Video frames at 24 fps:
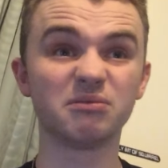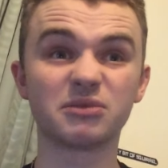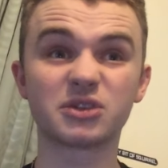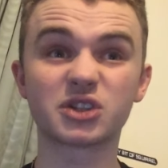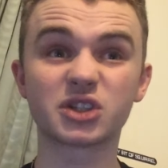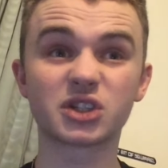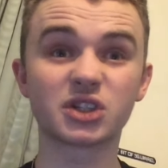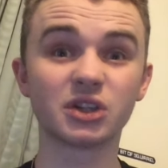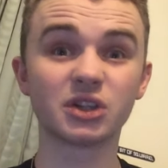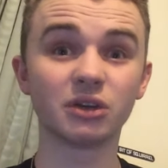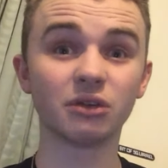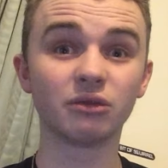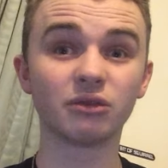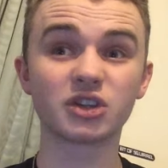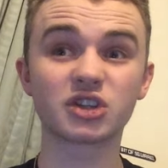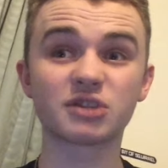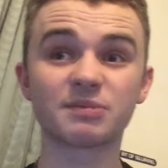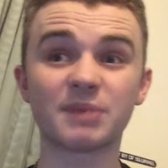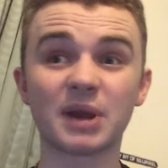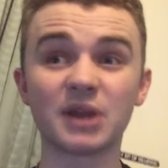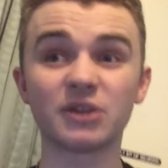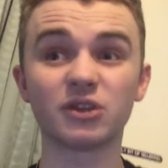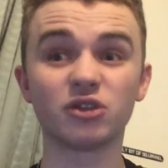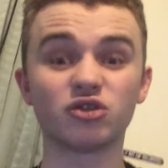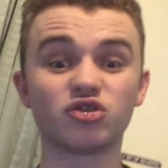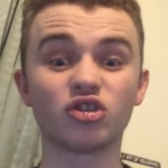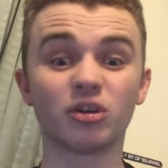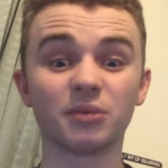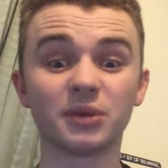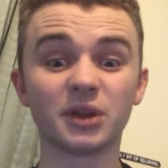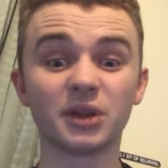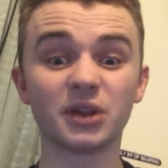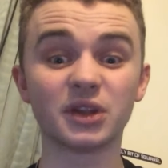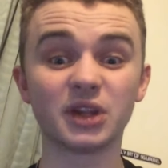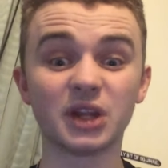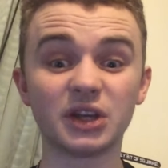still respect the
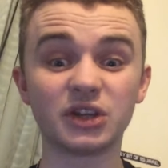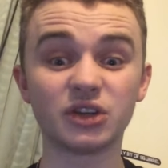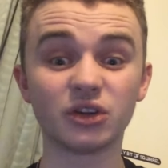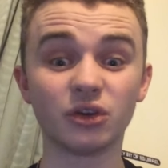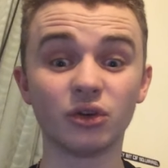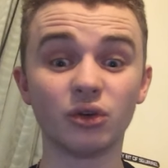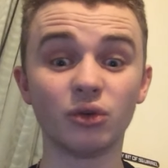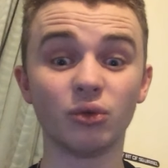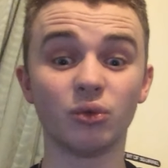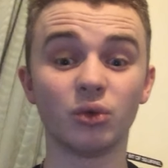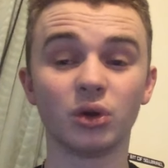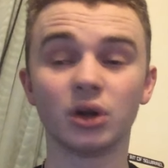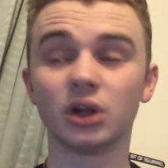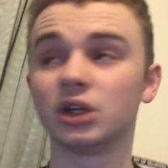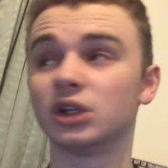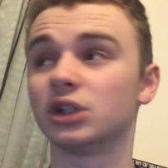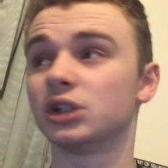job that they do.